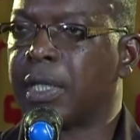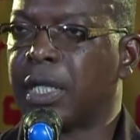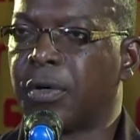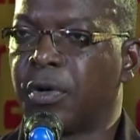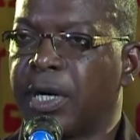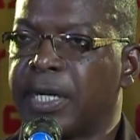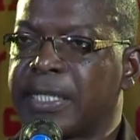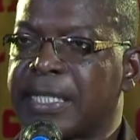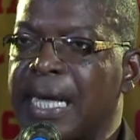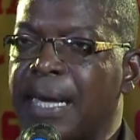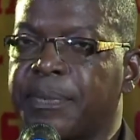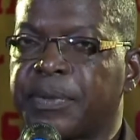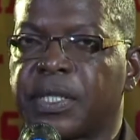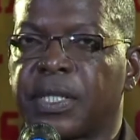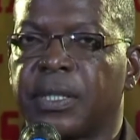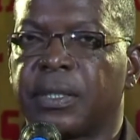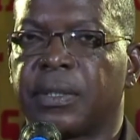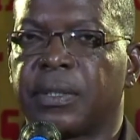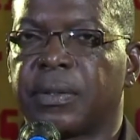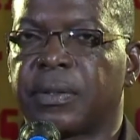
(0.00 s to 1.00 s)
Leroy is
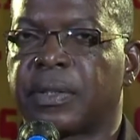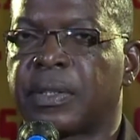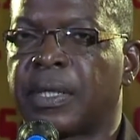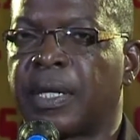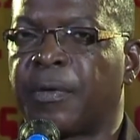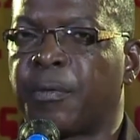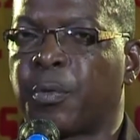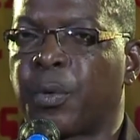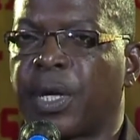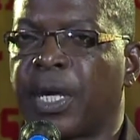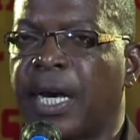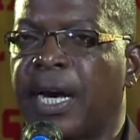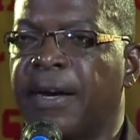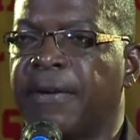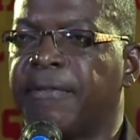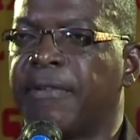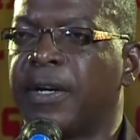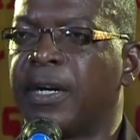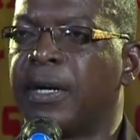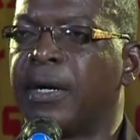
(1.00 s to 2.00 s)
absent. If we
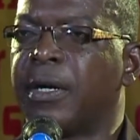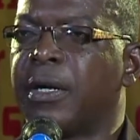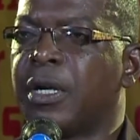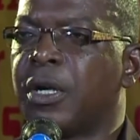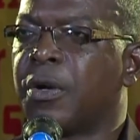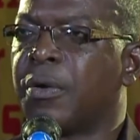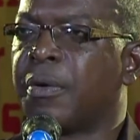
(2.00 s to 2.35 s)
have a